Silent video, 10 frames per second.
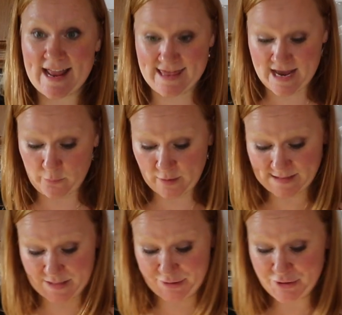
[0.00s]
and then
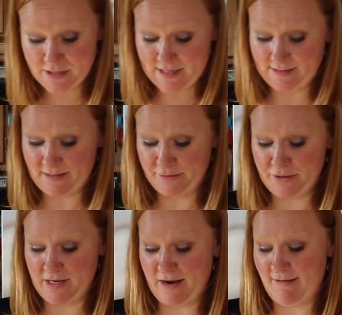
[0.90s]
once the turkey is done
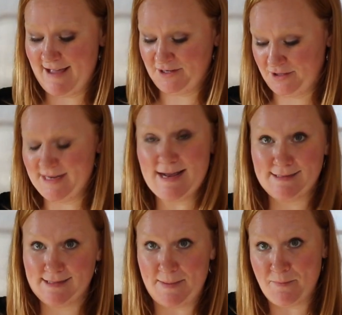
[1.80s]
cooking, I'll actually
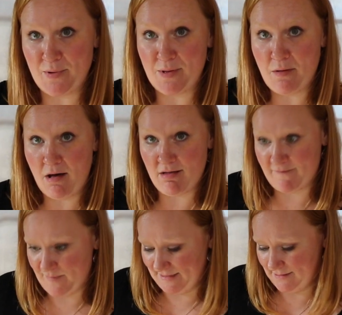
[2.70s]
assemble all
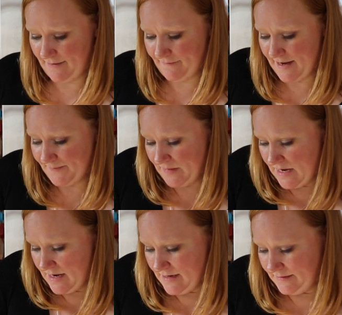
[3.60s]
of my stuffing.
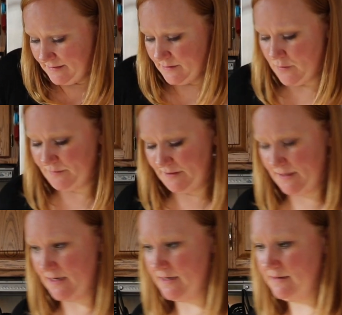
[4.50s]
So I'm just
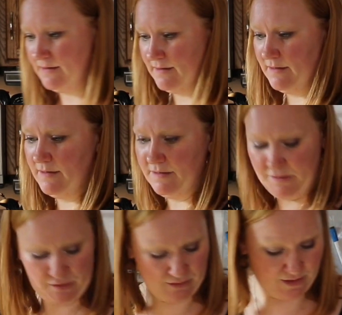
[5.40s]
gonna
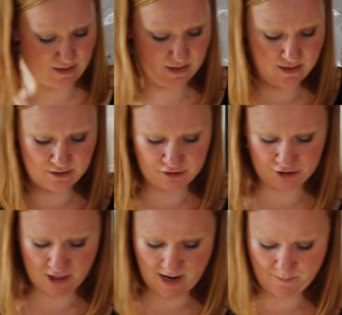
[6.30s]

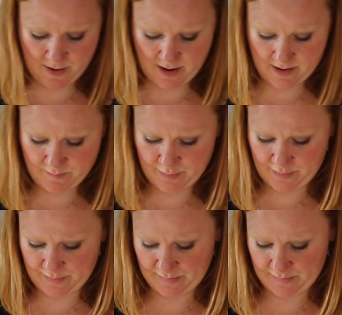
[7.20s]
chop up